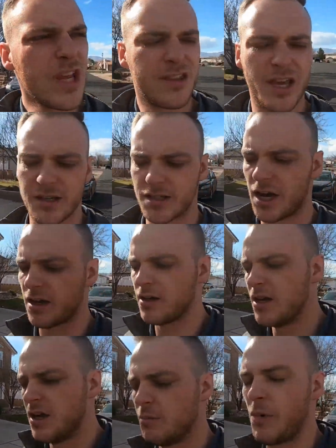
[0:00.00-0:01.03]
that
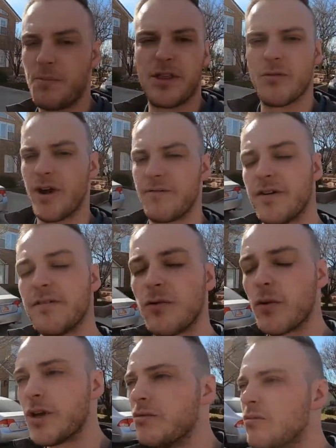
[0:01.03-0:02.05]
might be the right fit
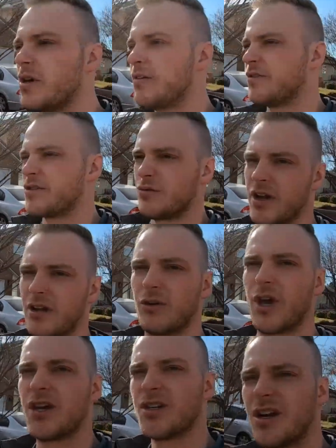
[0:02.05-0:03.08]
for you if it's the right
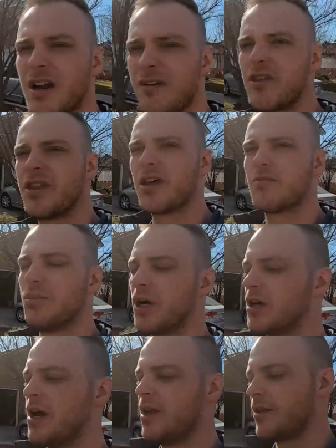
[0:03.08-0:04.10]
location and everything, but
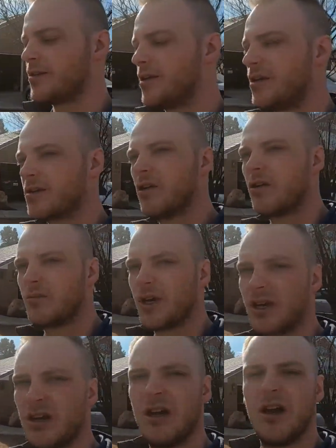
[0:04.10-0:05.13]
this is going to
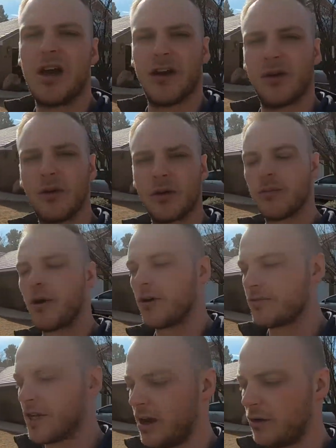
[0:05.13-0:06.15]
be an older part
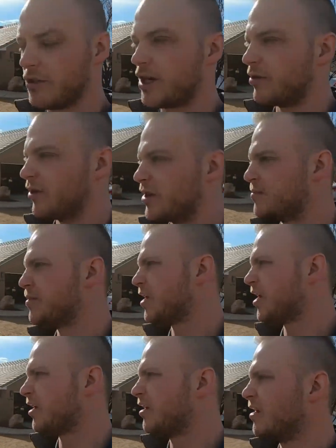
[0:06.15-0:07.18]
of town, generally
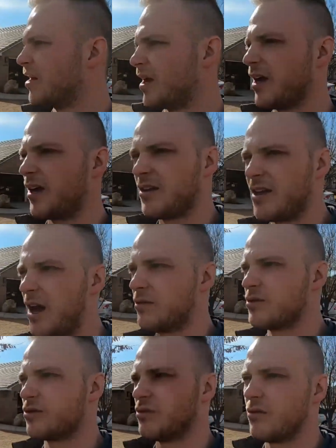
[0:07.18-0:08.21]
speaking, and the
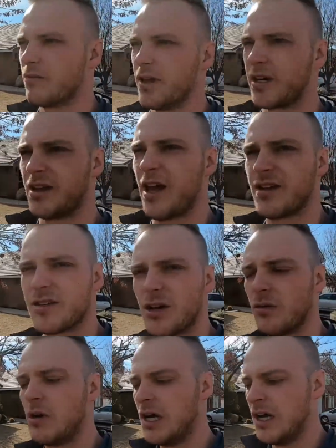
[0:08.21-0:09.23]
houses will reflect that.
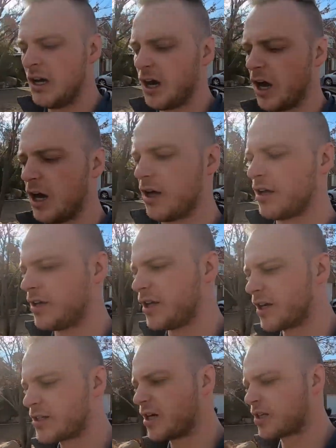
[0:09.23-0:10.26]
So in the
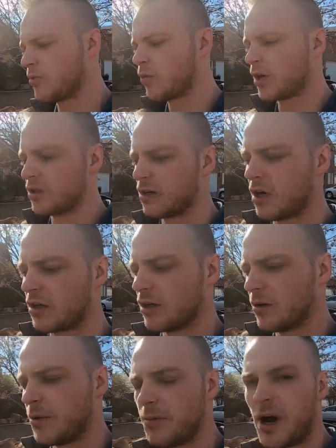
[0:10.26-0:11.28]
next section, we're going to talk a
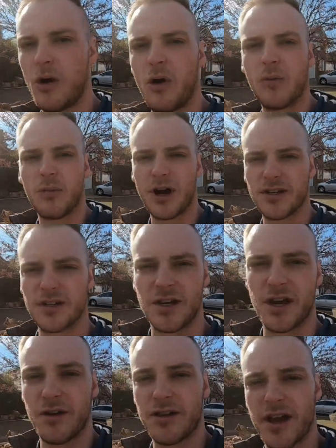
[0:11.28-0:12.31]
little bit about home prices
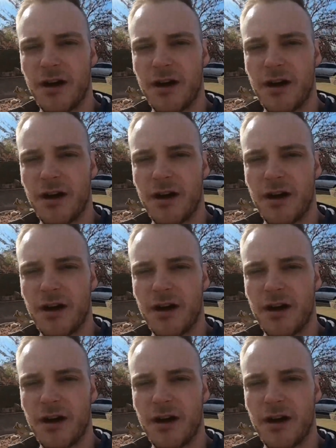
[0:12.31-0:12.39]
here in the